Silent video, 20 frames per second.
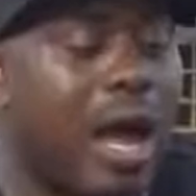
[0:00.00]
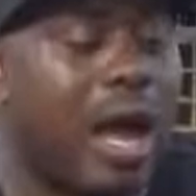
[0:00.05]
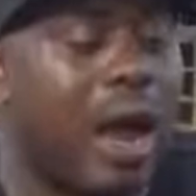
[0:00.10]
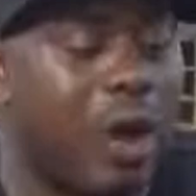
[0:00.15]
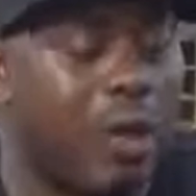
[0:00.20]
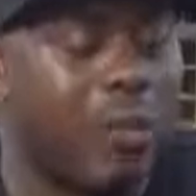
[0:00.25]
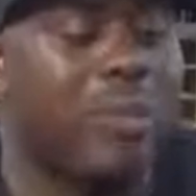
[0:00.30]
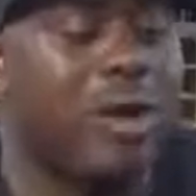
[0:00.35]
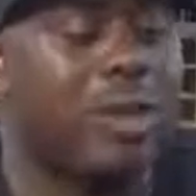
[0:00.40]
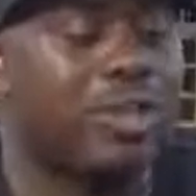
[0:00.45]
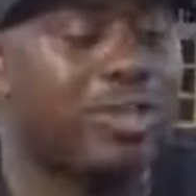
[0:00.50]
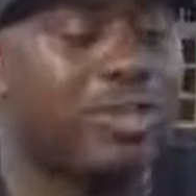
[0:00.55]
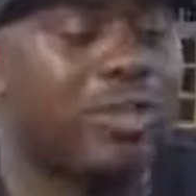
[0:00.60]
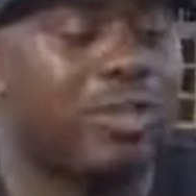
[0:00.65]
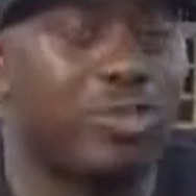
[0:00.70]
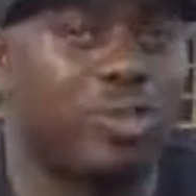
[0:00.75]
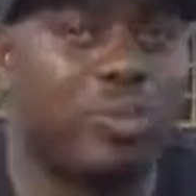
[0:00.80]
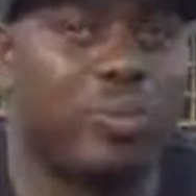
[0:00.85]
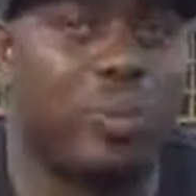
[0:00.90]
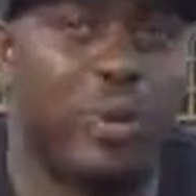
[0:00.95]
How much
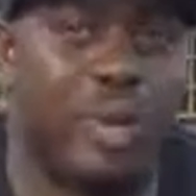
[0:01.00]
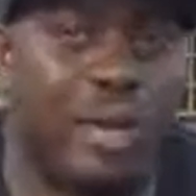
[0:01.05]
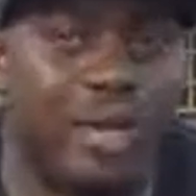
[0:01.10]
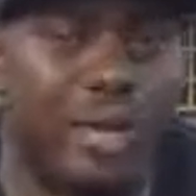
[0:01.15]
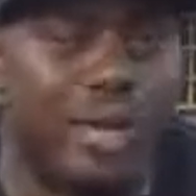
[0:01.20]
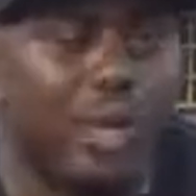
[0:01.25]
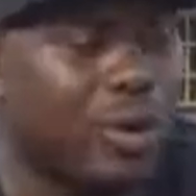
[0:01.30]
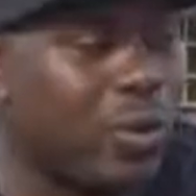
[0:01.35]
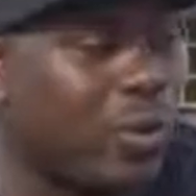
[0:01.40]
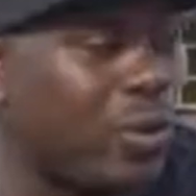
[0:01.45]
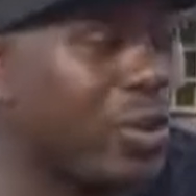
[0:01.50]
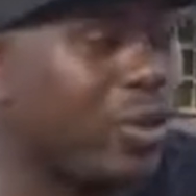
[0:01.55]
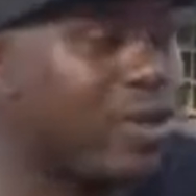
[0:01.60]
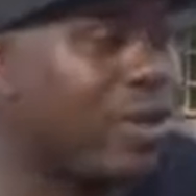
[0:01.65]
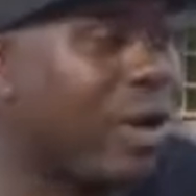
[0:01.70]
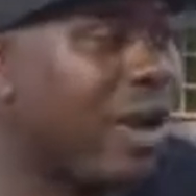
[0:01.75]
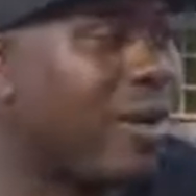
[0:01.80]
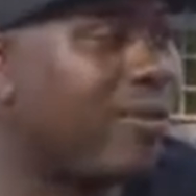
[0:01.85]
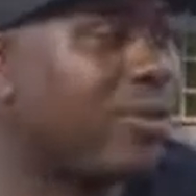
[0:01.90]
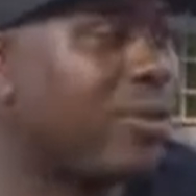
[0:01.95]
do you spend when
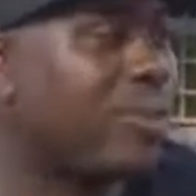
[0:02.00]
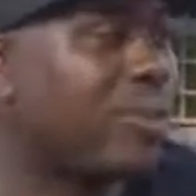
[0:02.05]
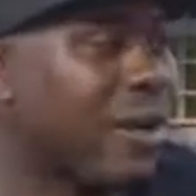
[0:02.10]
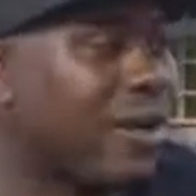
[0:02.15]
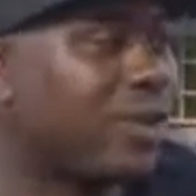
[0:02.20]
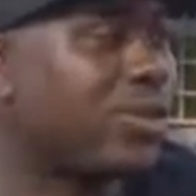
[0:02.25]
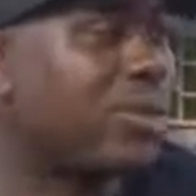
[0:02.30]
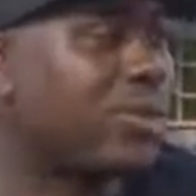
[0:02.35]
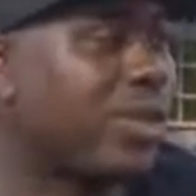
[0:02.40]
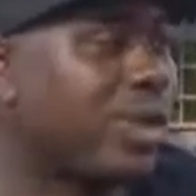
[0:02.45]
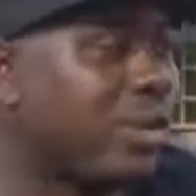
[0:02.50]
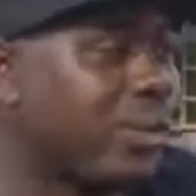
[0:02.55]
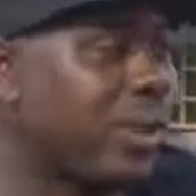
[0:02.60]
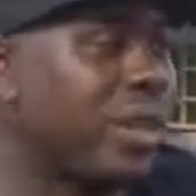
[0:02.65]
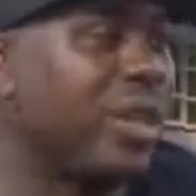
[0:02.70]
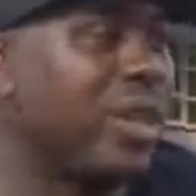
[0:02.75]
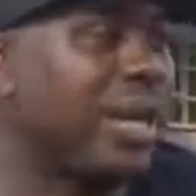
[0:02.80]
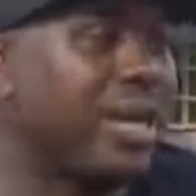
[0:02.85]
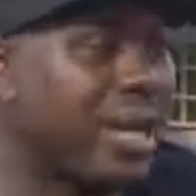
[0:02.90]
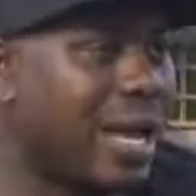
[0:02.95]
you have a person
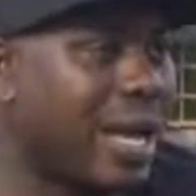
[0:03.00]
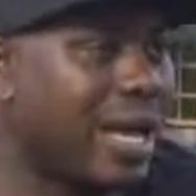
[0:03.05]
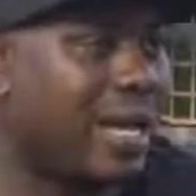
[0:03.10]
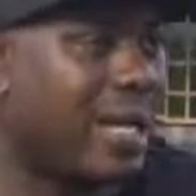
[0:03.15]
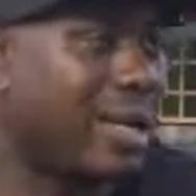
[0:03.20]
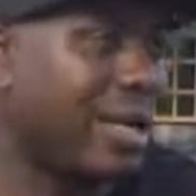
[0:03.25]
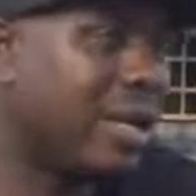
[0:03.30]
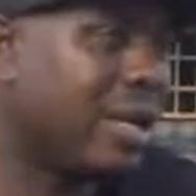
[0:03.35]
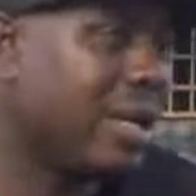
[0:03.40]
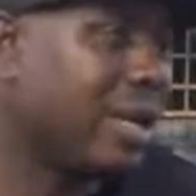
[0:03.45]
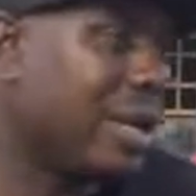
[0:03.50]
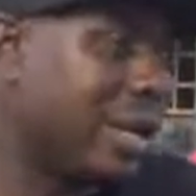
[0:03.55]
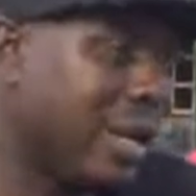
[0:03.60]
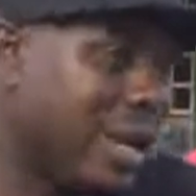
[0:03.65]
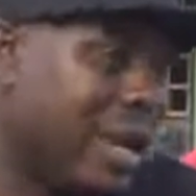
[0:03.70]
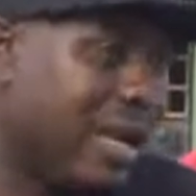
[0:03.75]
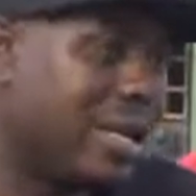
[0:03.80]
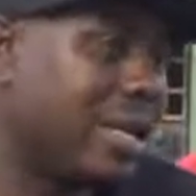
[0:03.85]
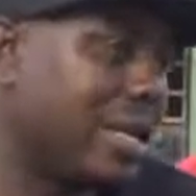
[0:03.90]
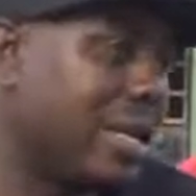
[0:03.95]
with a gun
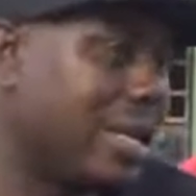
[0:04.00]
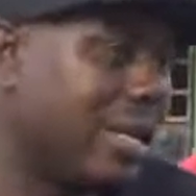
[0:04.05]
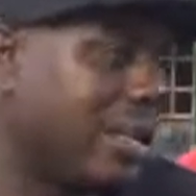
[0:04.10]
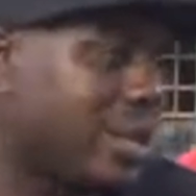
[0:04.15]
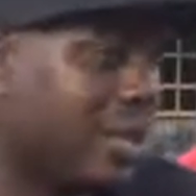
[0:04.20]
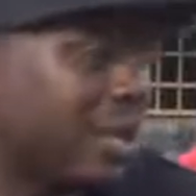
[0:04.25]
guarding